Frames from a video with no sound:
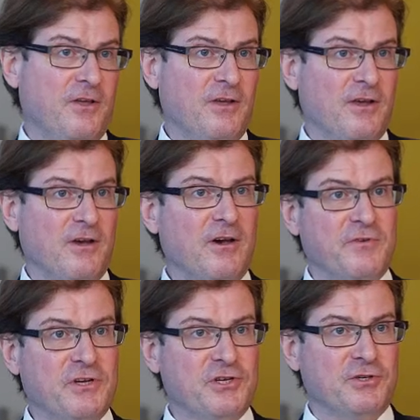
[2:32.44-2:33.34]
a year of
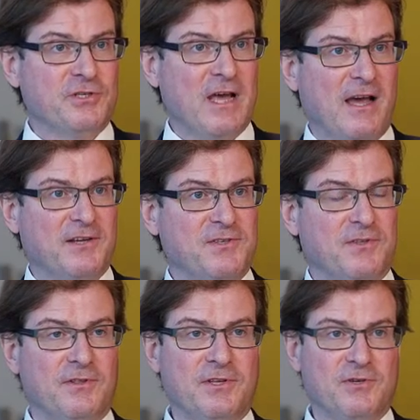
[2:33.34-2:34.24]
additional tax
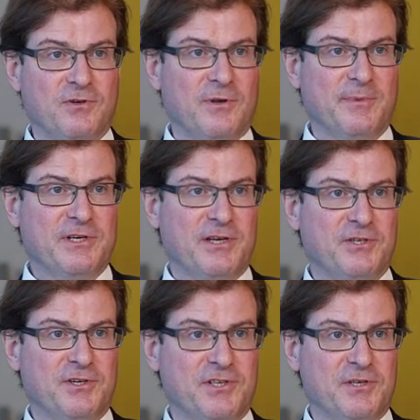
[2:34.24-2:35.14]
that this new
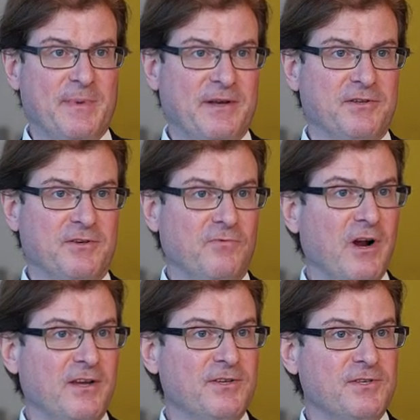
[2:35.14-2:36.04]
limitation is expected to
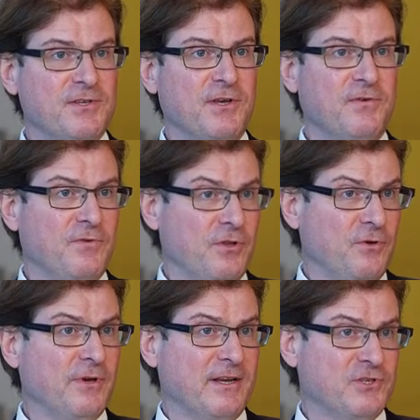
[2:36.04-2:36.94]
raise for the
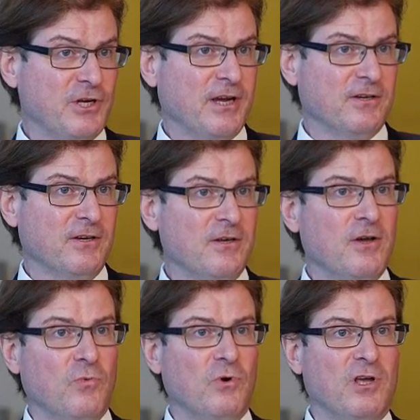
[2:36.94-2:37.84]
UK Exchequer
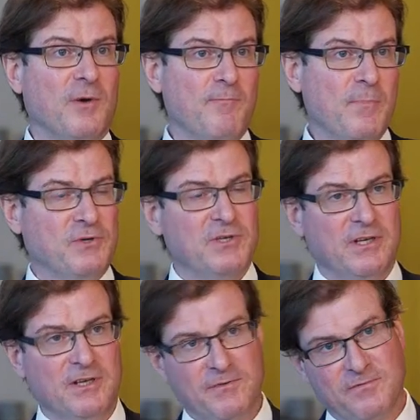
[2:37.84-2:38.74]
will come
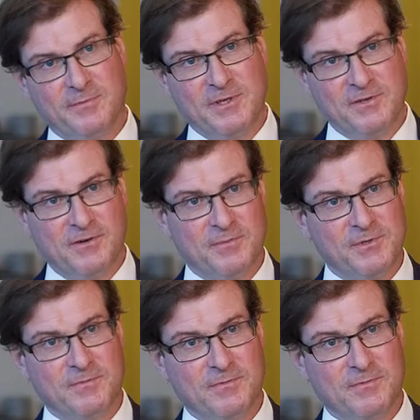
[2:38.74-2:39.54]
mostly from these groups.